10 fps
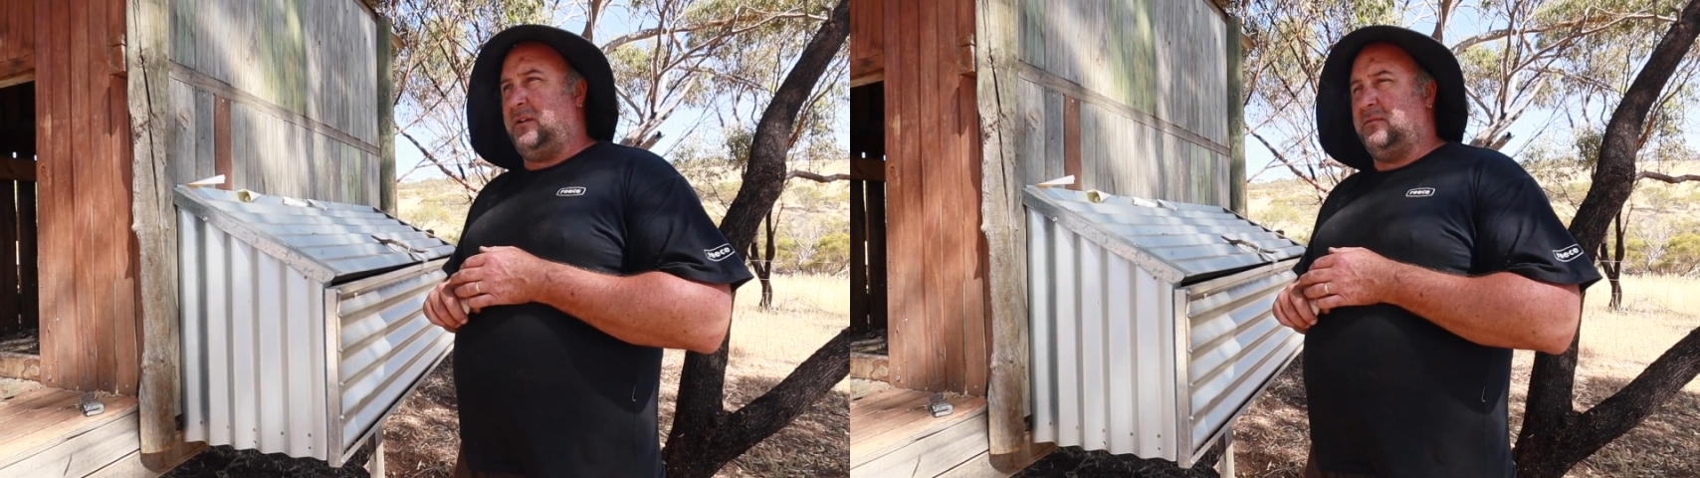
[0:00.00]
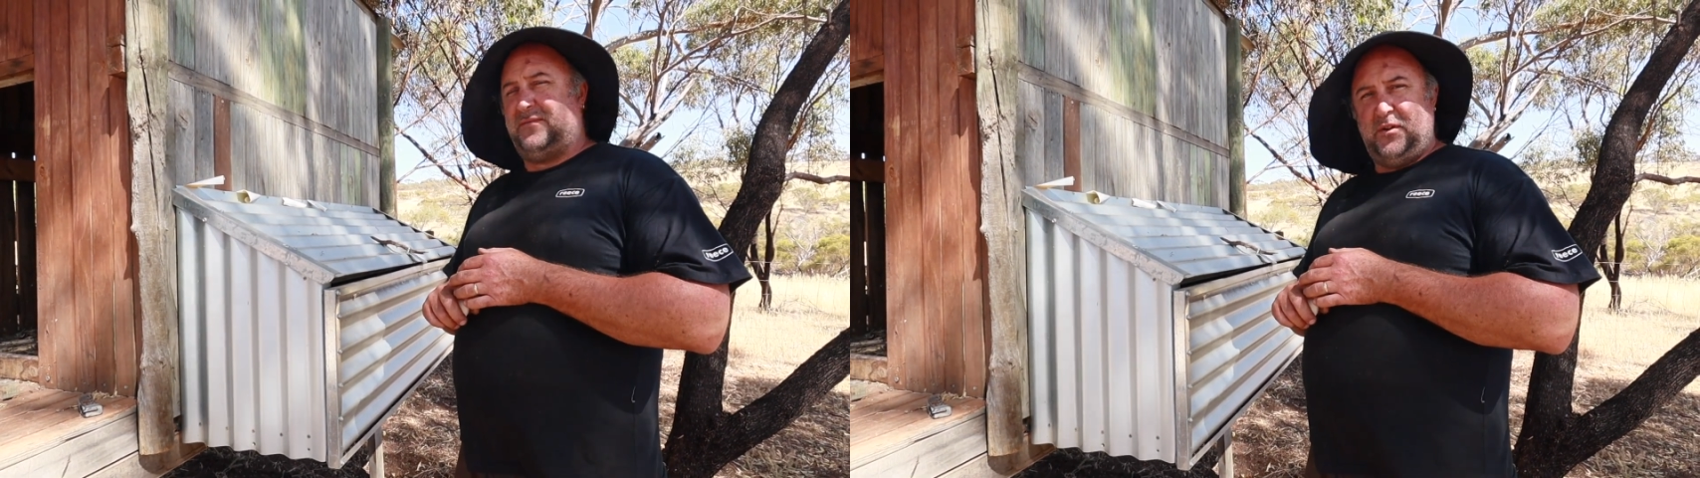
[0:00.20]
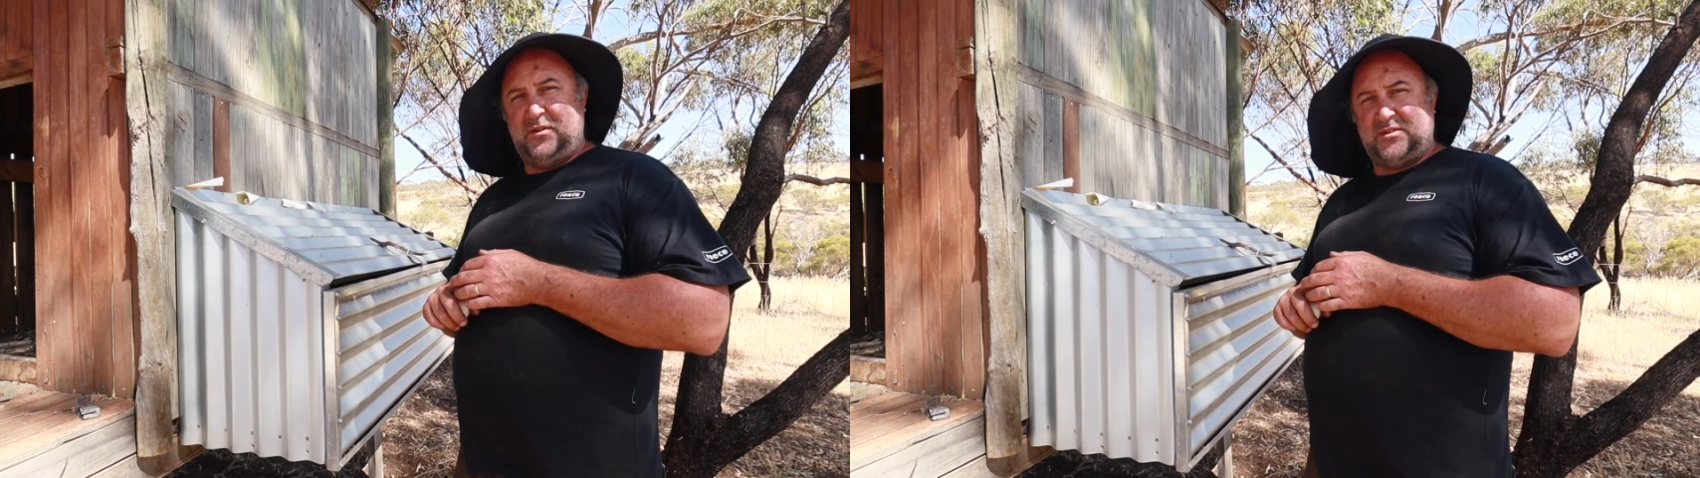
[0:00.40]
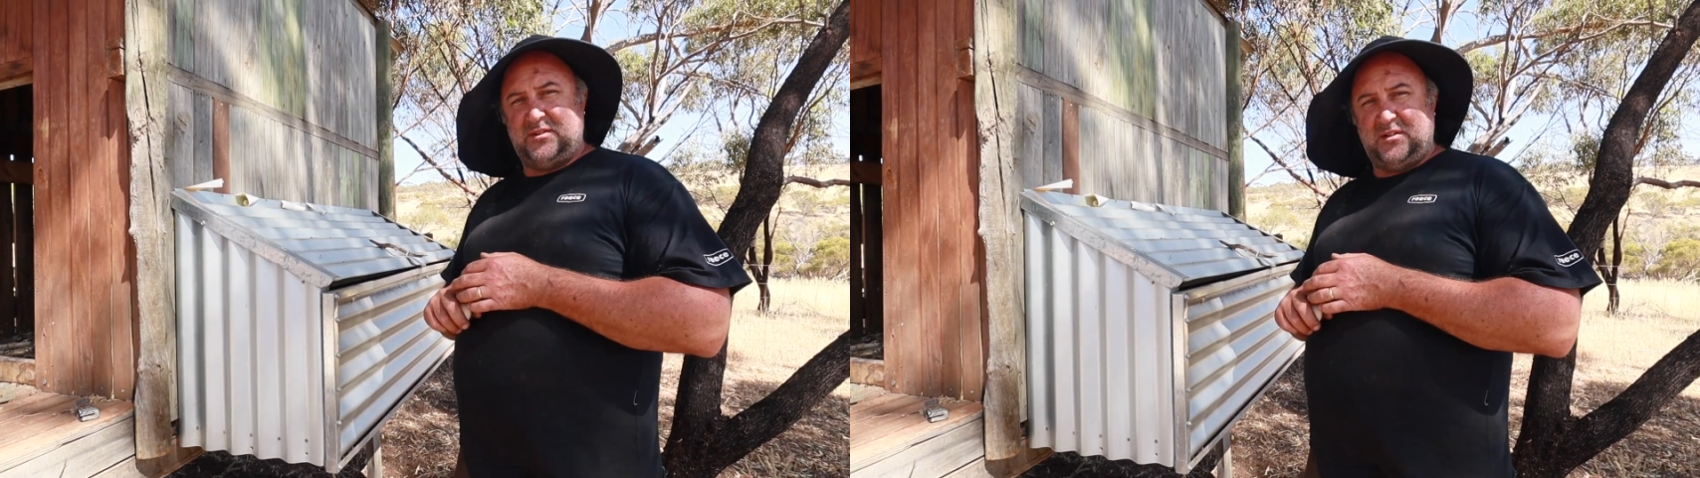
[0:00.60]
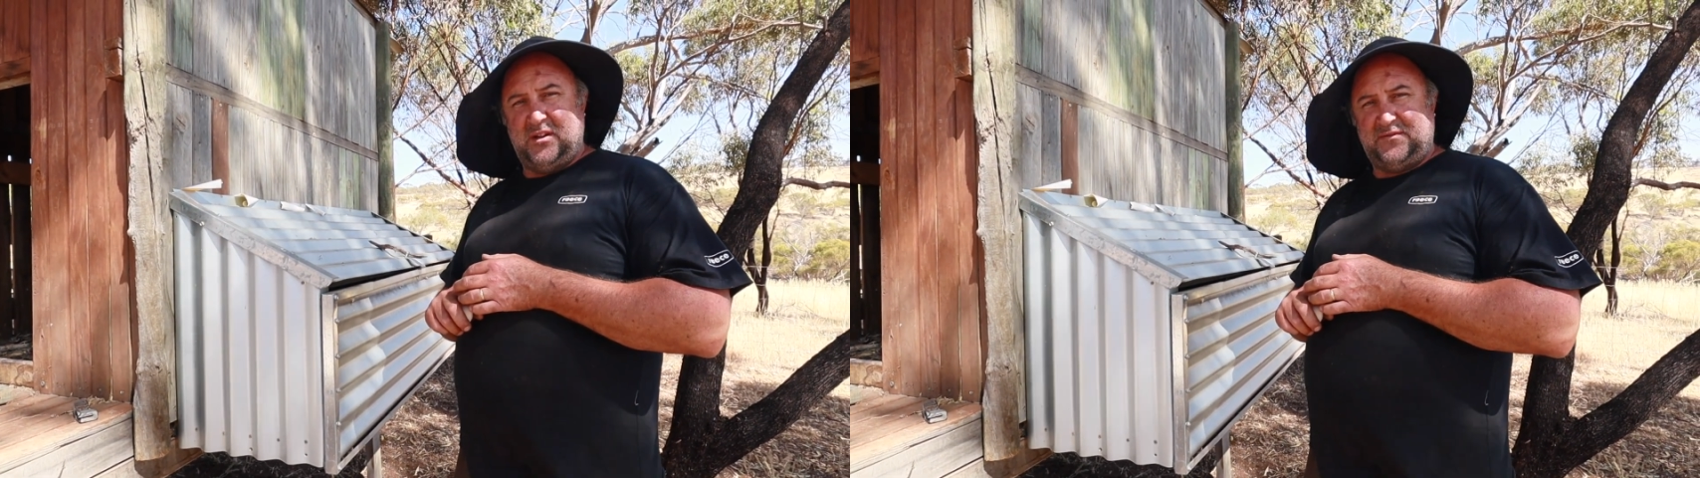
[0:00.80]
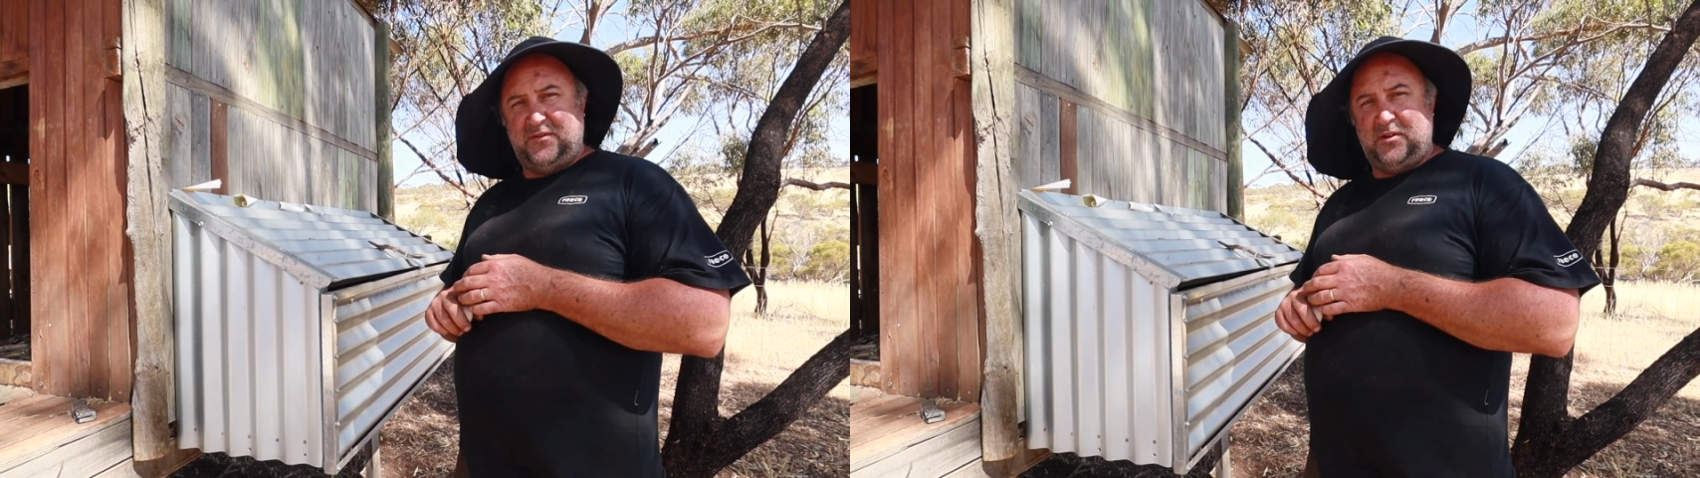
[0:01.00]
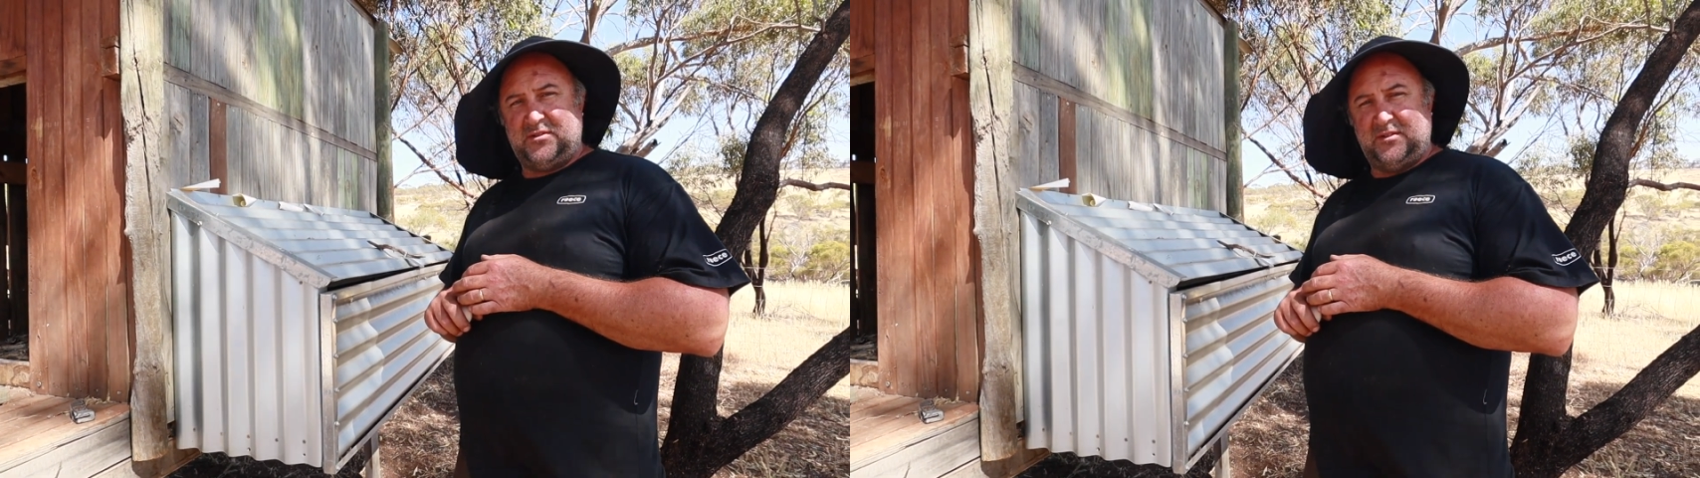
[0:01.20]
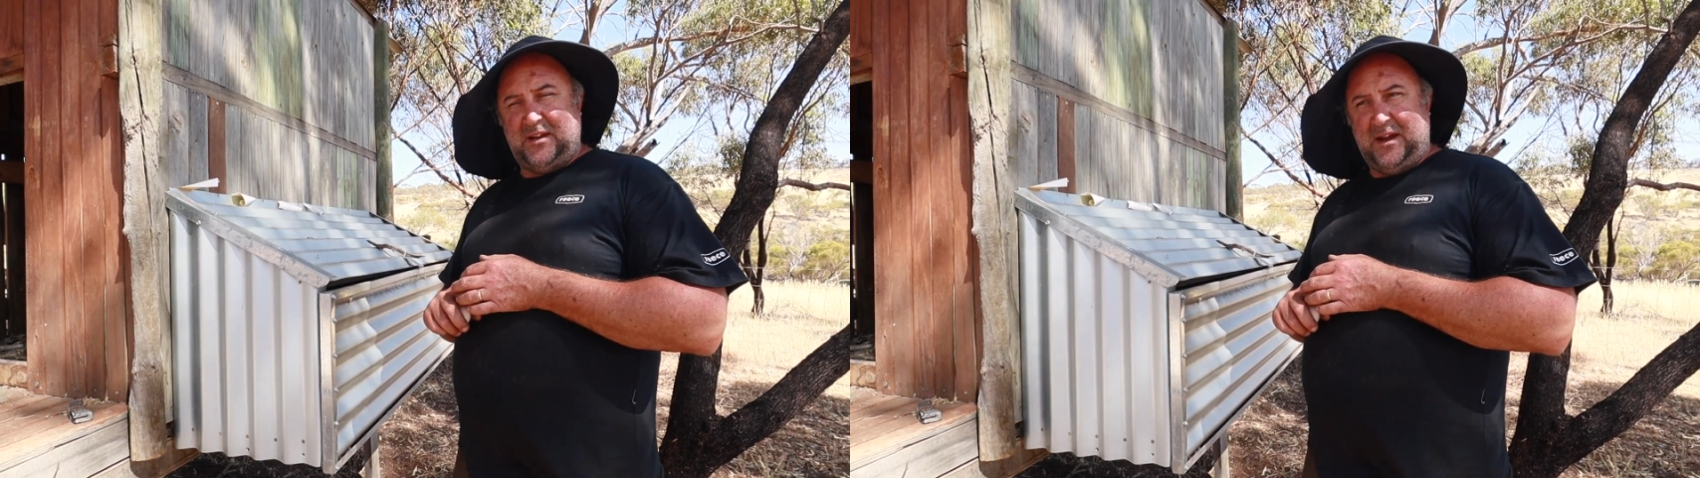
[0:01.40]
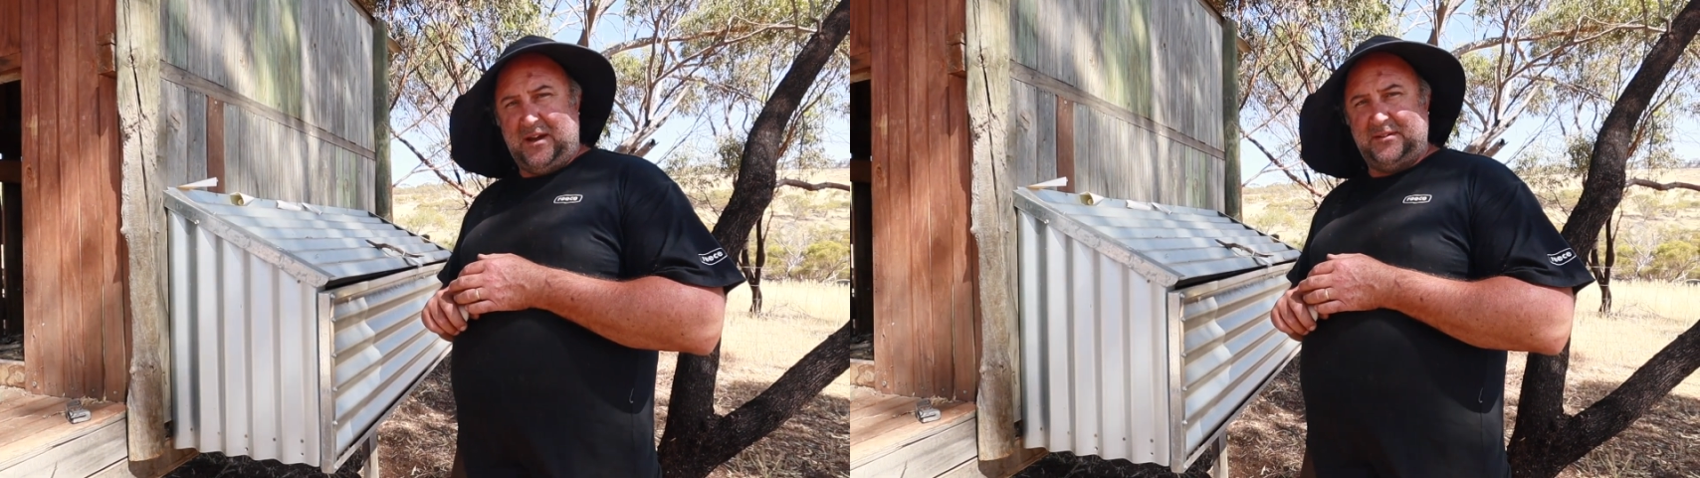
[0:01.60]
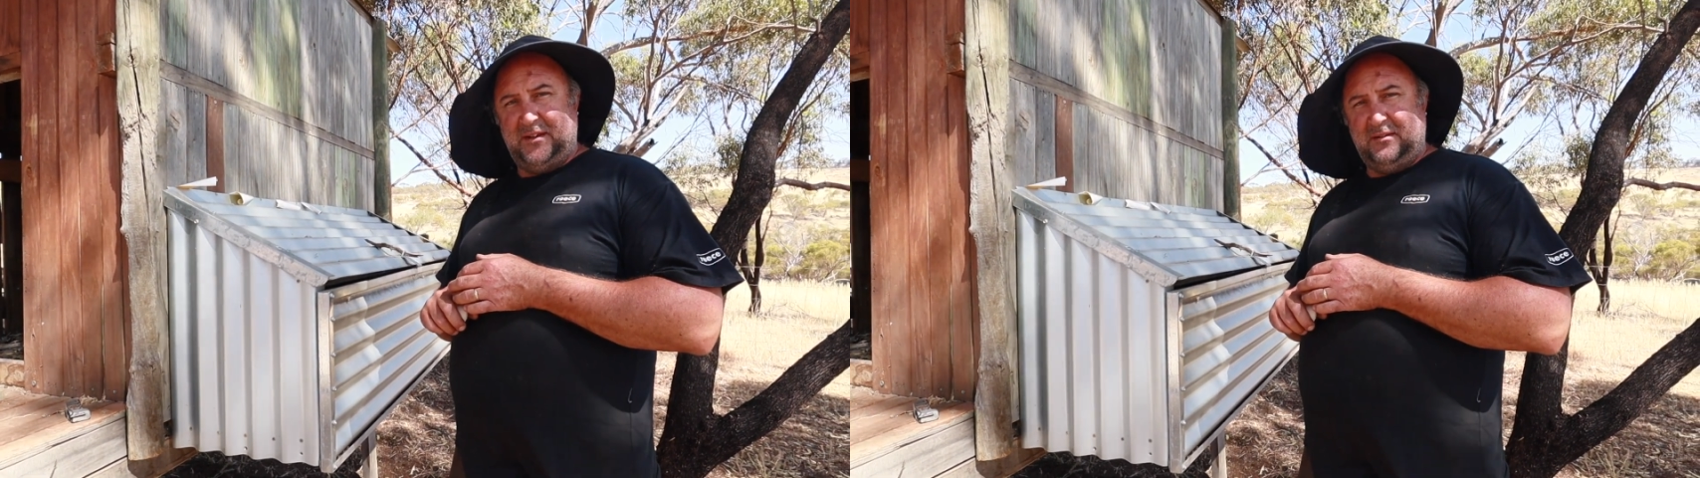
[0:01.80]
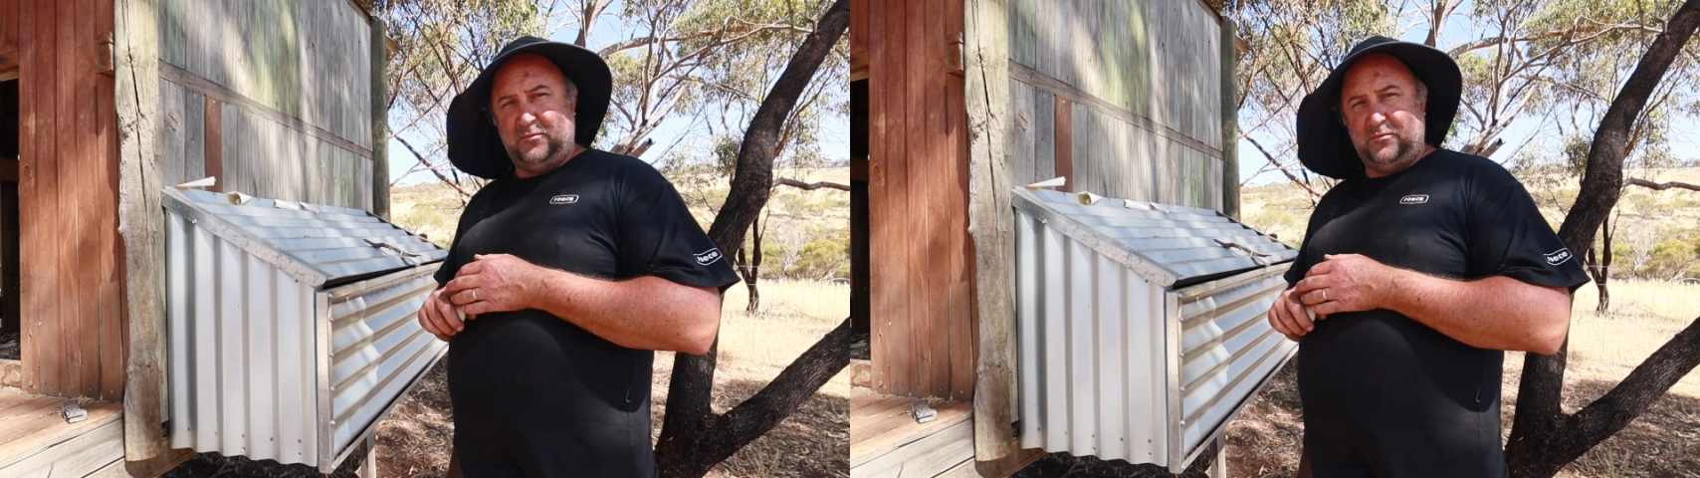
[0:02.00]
it's first outing.